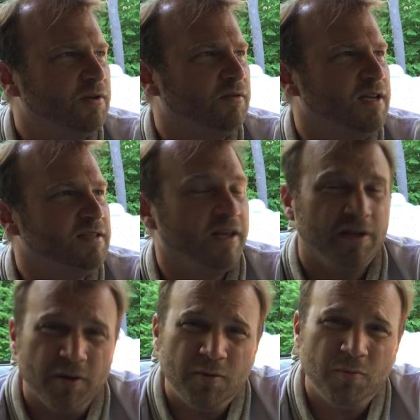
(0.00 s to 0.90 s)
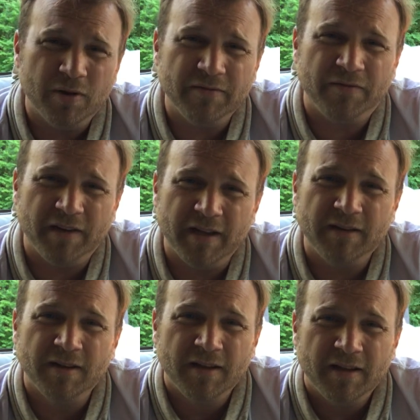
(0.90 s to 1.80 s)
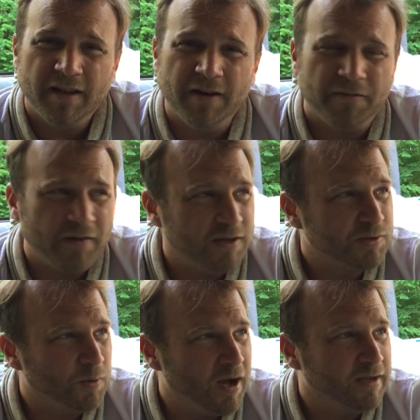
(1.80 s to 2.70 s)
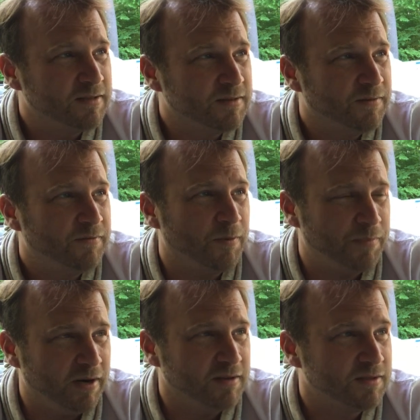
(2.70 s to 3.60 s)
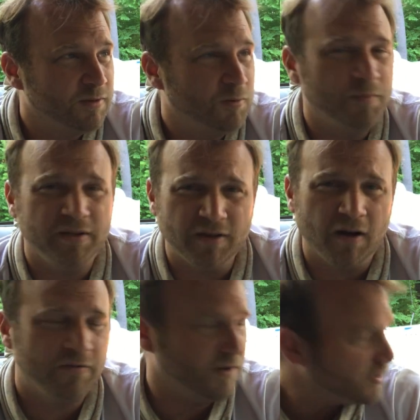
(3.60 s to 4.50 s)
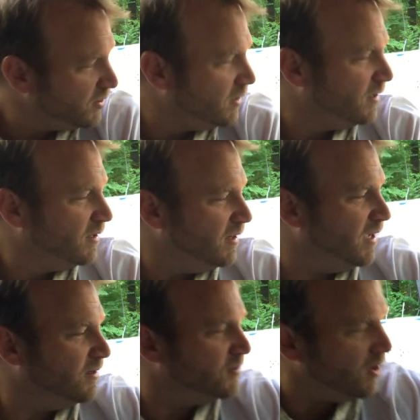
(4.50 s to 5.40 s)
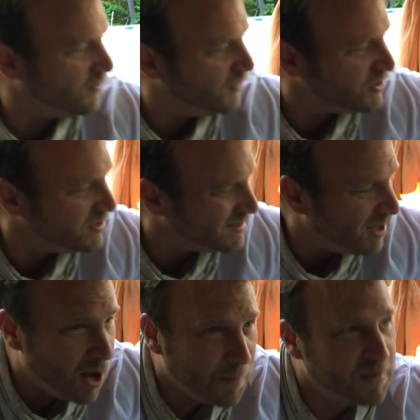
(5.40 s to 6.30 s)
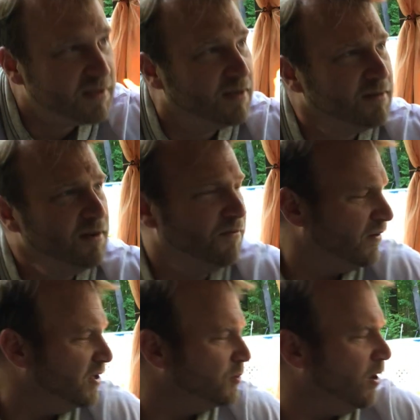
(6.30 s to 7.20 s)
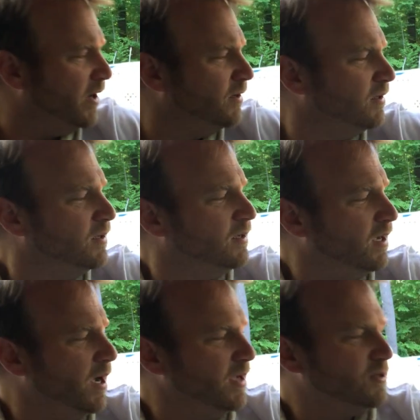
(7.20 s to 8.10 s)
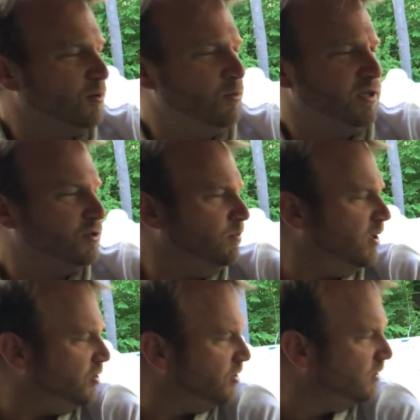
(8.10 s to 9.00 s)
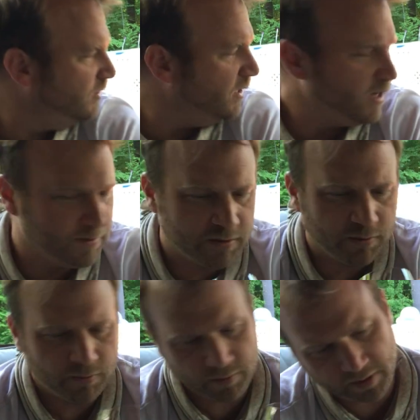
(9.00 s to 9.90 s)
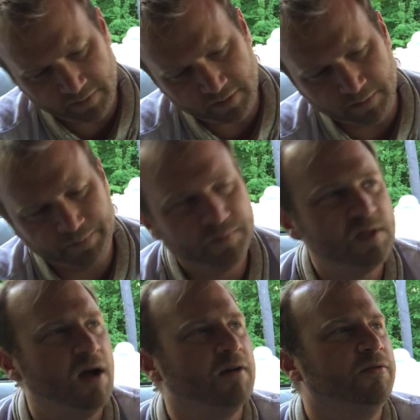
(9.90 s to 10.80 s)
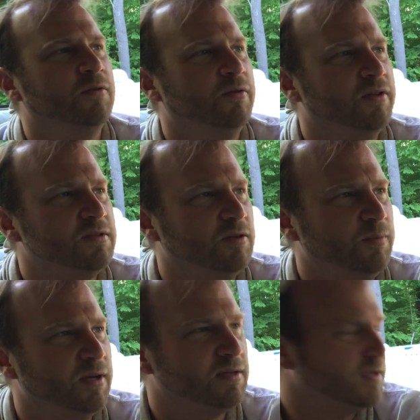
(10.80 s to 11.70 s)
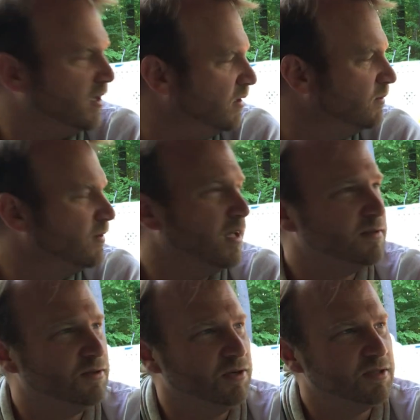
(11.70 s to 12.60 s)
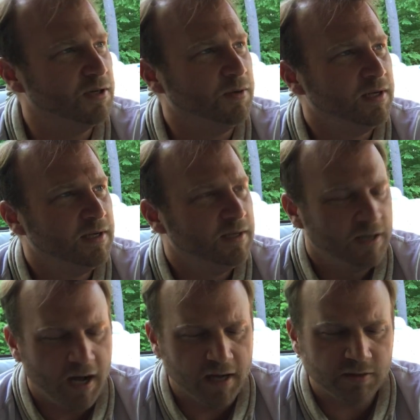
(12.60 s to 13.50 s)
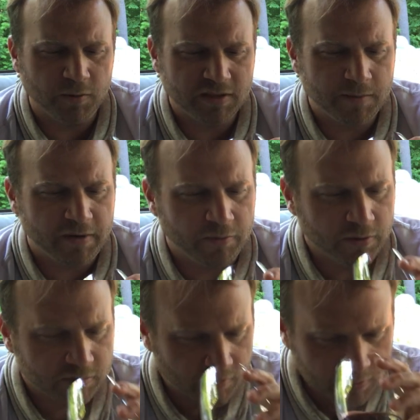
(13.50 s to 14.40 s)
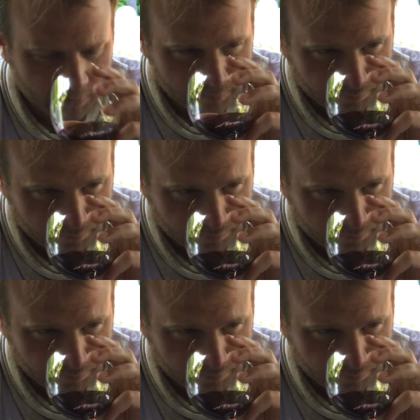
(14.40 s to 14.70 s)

crazy? Like, you know who wouldn't fit in a French wines for beers? Would be Dogfish. Like, Dogfish is the opposite of French wine. I took way too much, so we're going to have to talk through this a little bit because I got that to drink too. So one sip, everyone knows the rules.